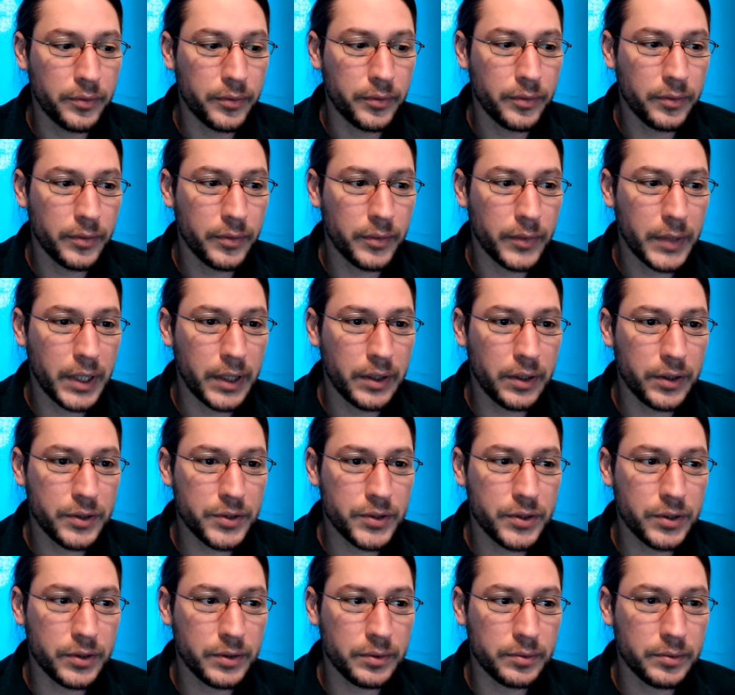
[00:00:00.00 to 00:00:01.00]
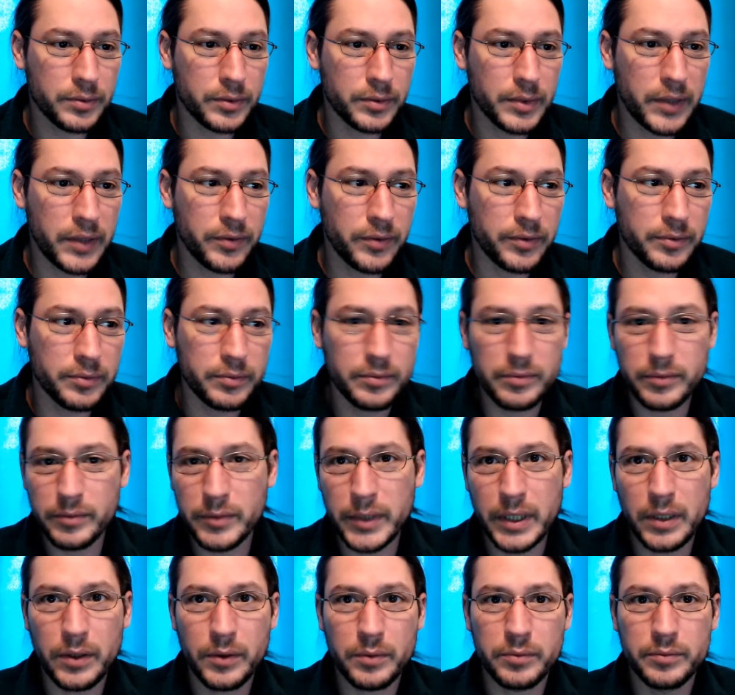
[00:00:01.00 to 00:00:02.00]
there's even, you
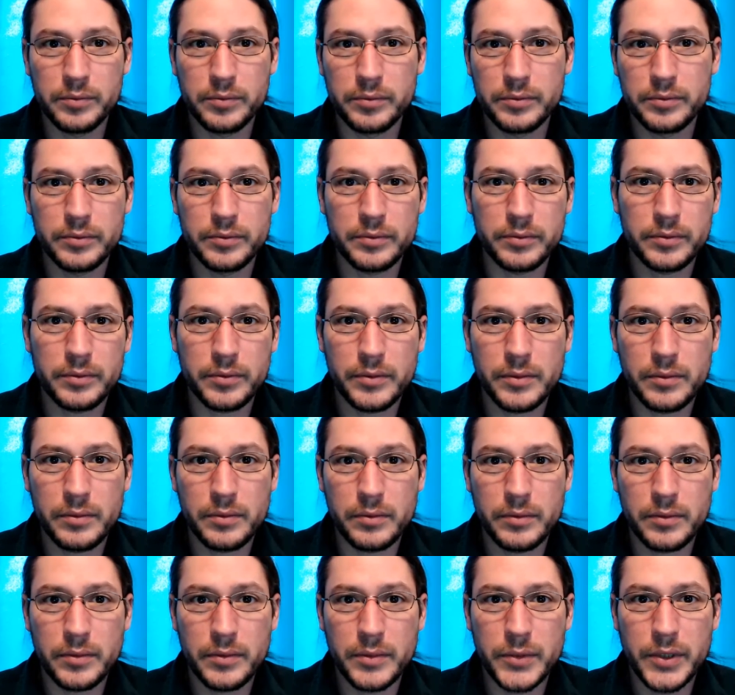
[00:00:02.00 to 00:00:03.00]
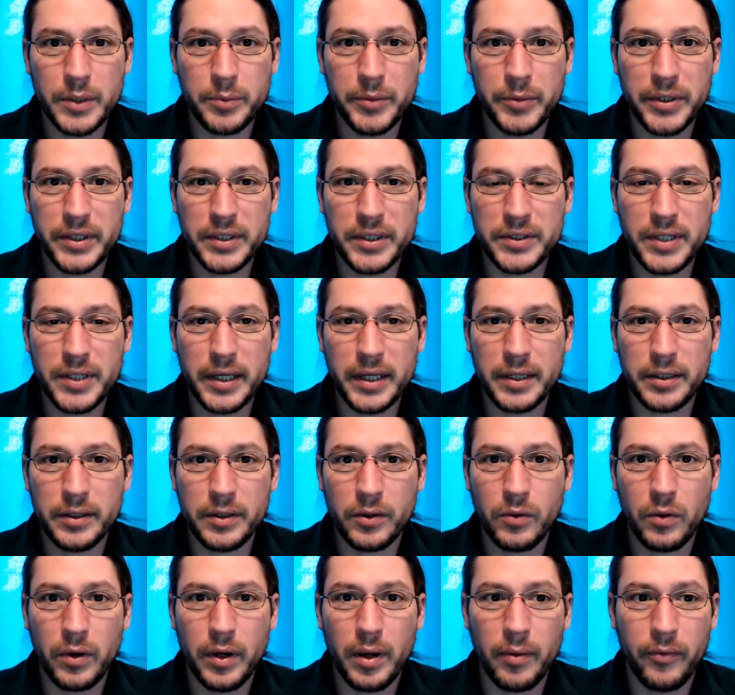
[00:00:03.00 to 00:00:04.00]
know, somebody that's had an
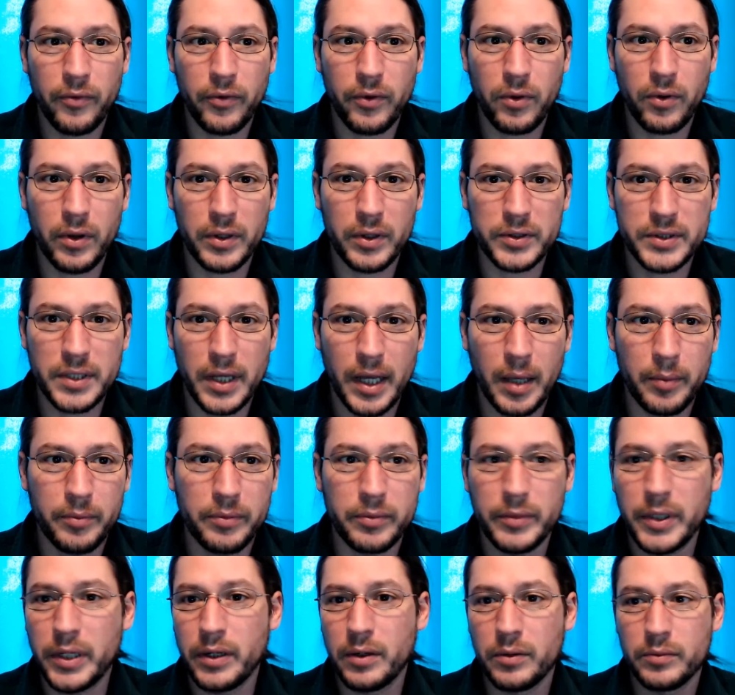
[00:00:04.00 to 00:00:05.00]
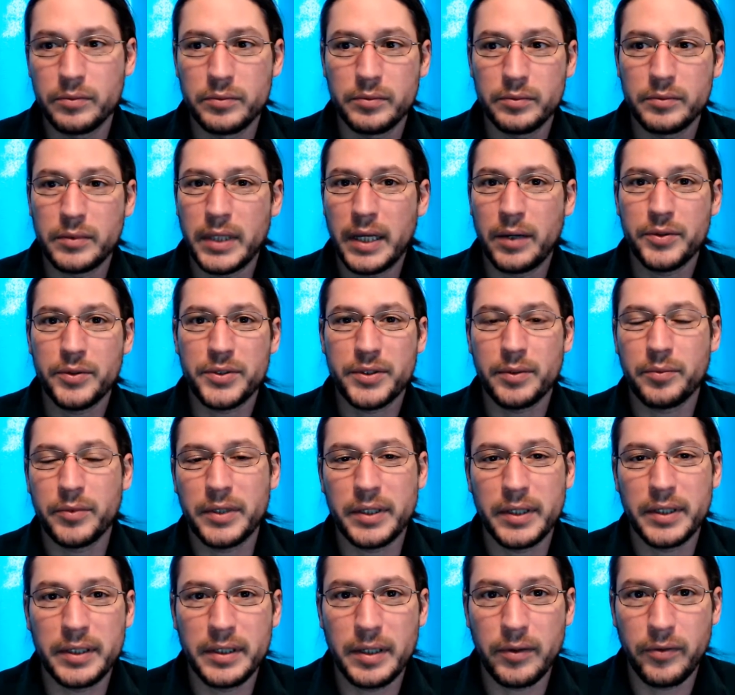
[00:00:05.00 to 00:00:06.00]
aquarium for a long time, you know, that was something
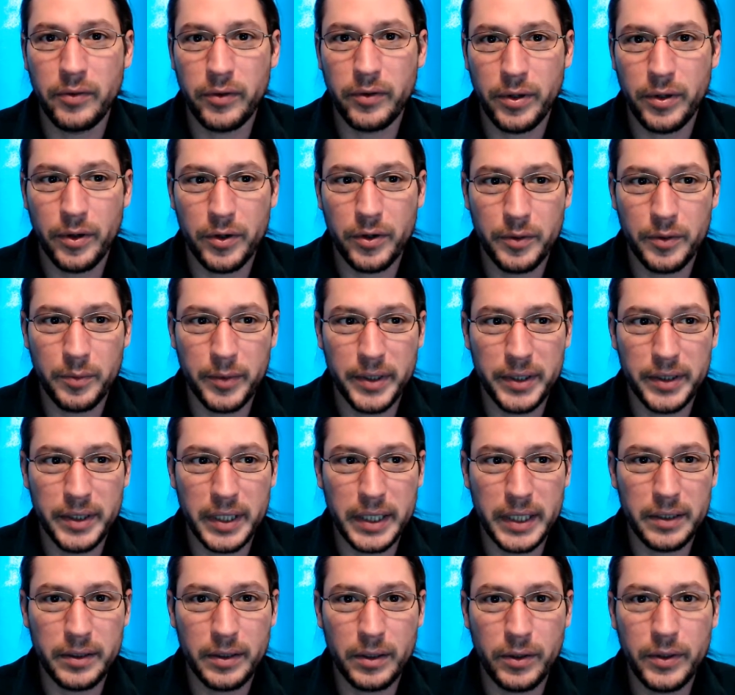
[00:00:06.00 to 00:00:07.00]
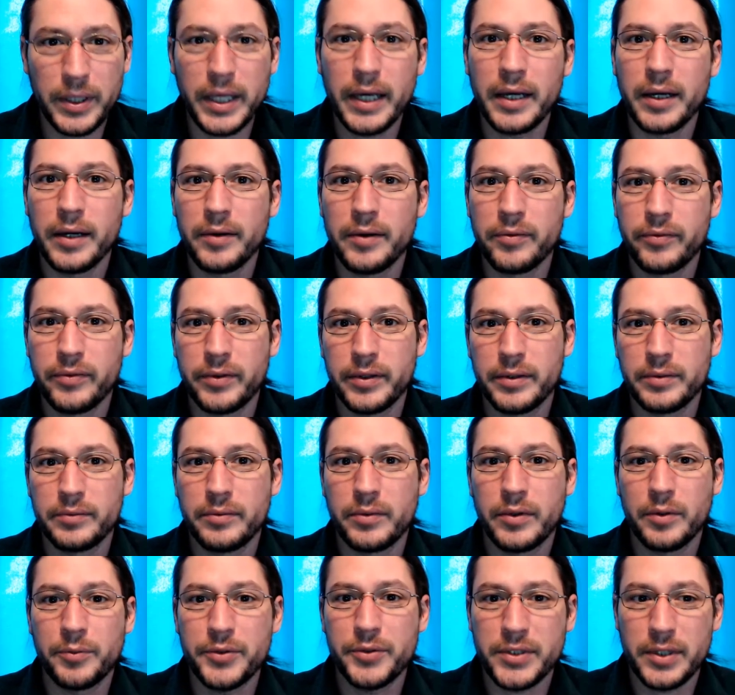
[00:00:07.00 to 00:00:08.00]
that never occurred to me, that, oh yeah, if the
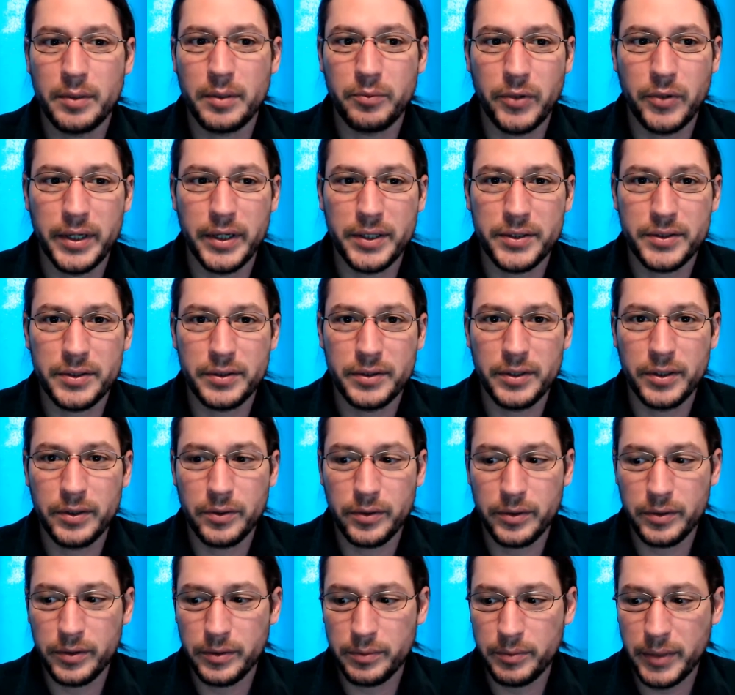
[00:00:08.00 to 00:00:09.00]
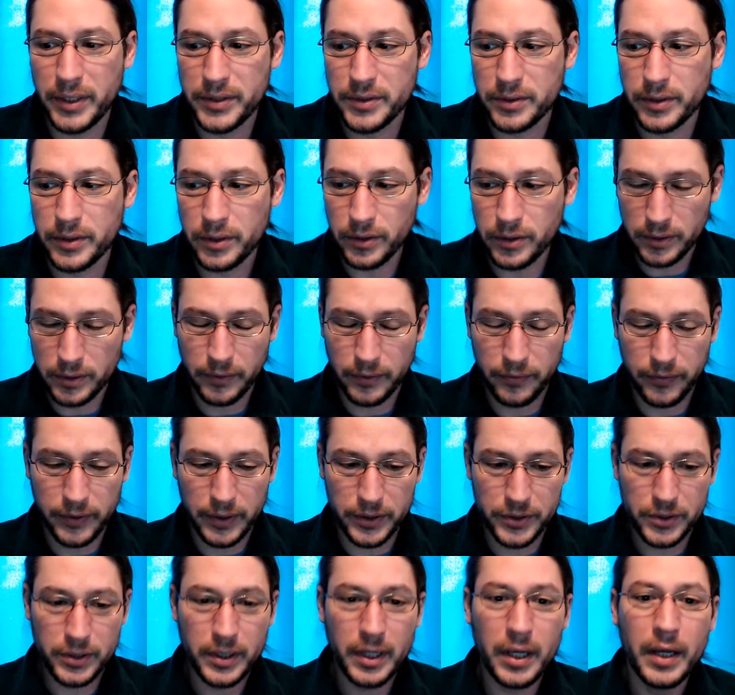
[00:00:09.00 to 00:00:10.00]
thermostat breaks, then, you know, you basically cook the
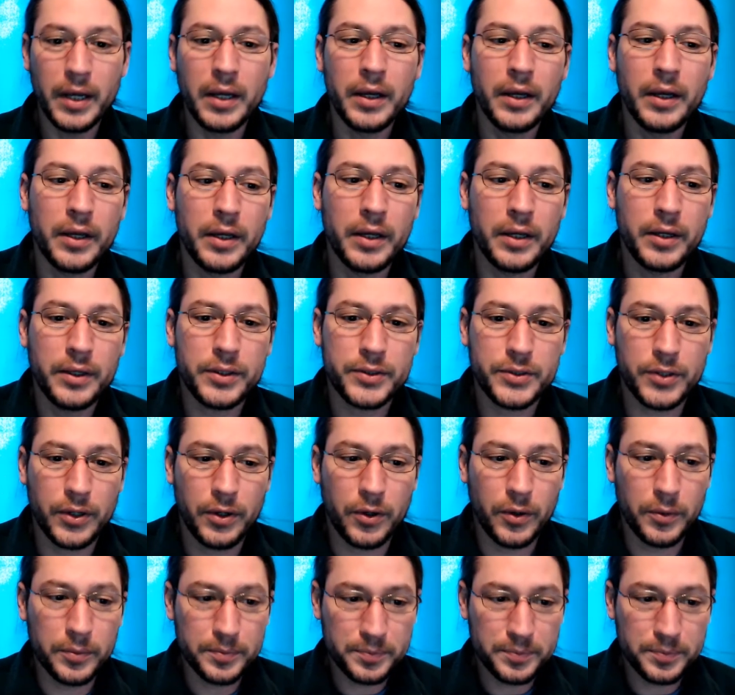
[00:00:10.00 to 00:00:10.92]
fish. So